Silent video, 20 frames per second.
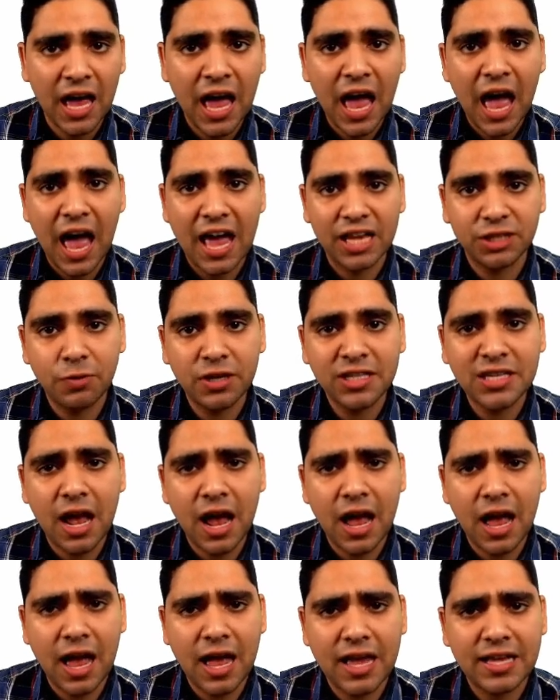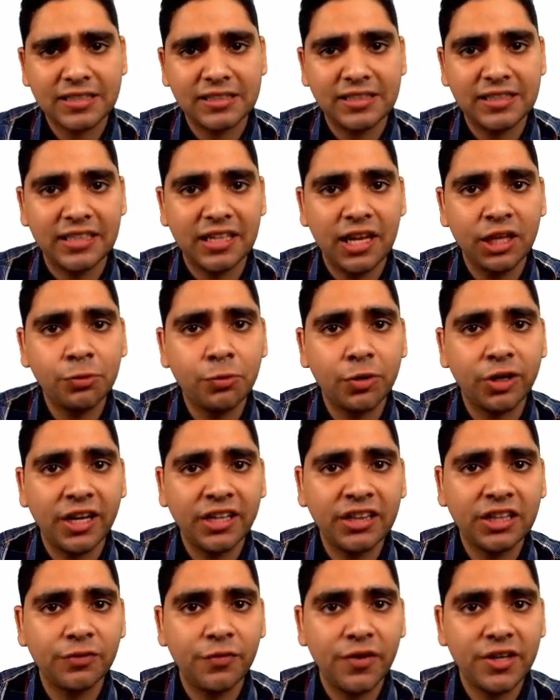as well as the network
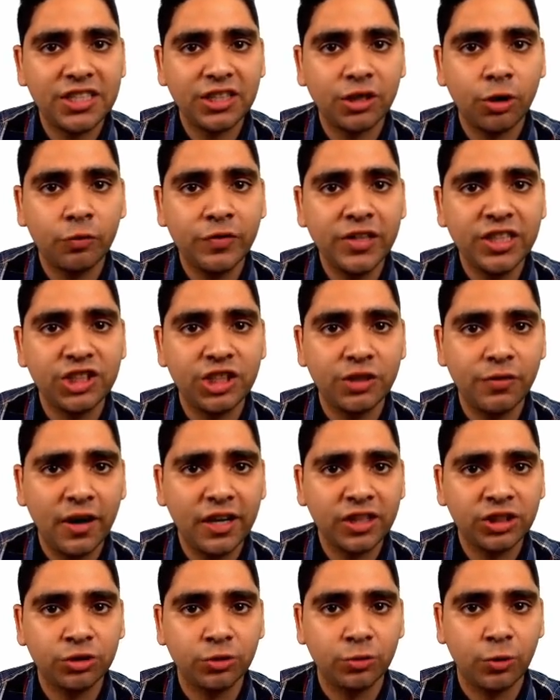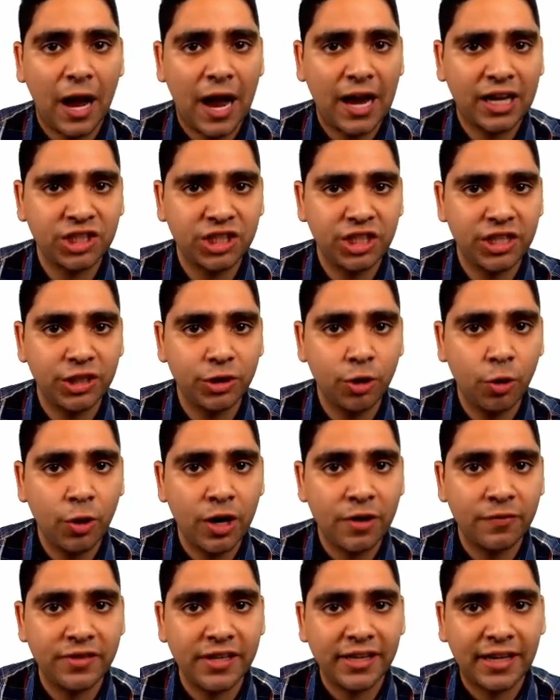interfacing of each device to actually know
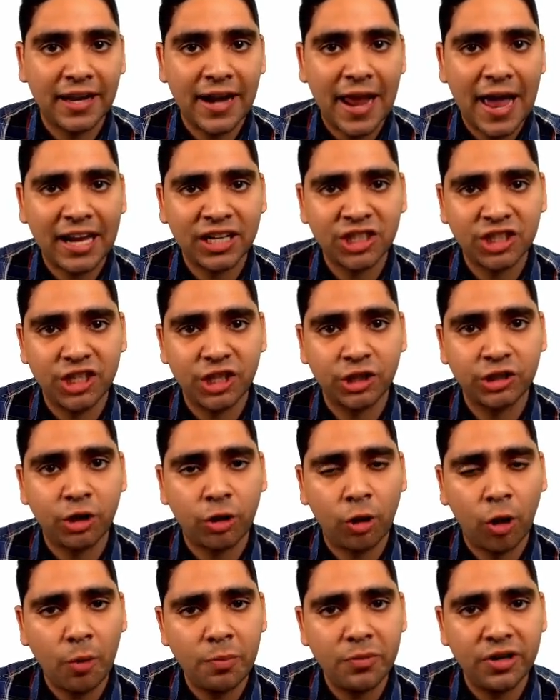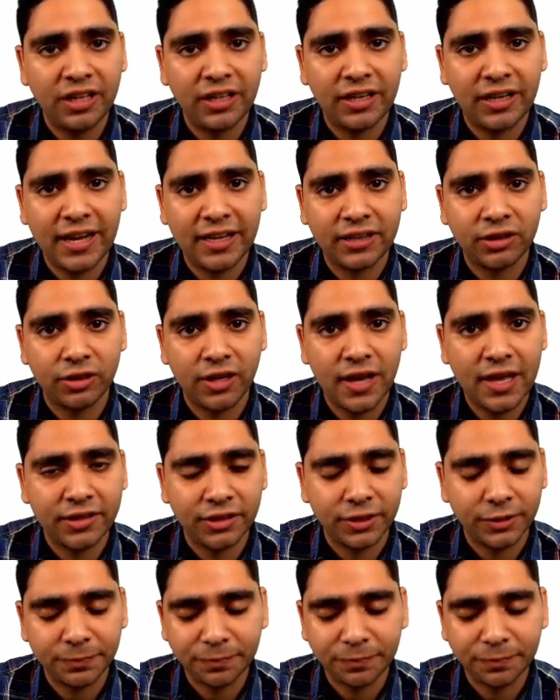if they can actually communicate together.